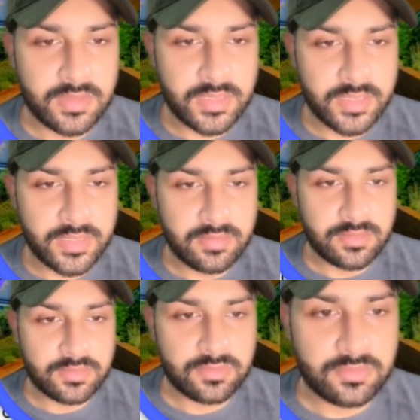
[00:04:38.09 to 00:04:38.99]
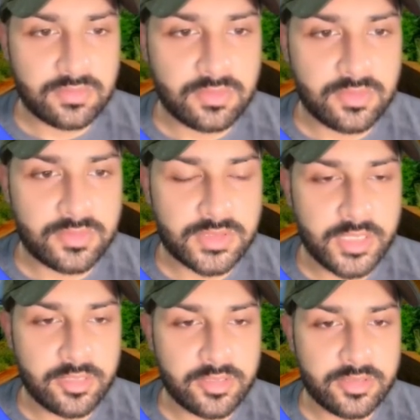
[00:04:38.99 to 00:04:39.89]
Again, I will go to
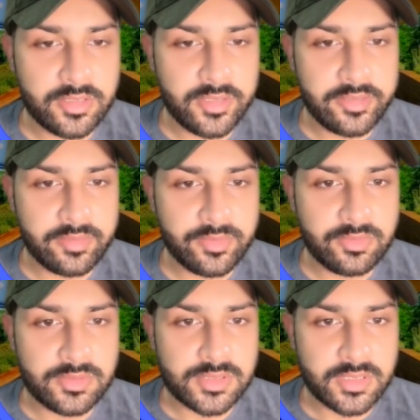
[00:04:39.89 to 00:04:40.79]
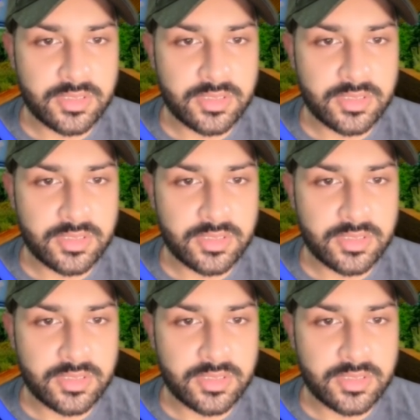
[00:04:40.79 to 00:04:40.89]
select other attributes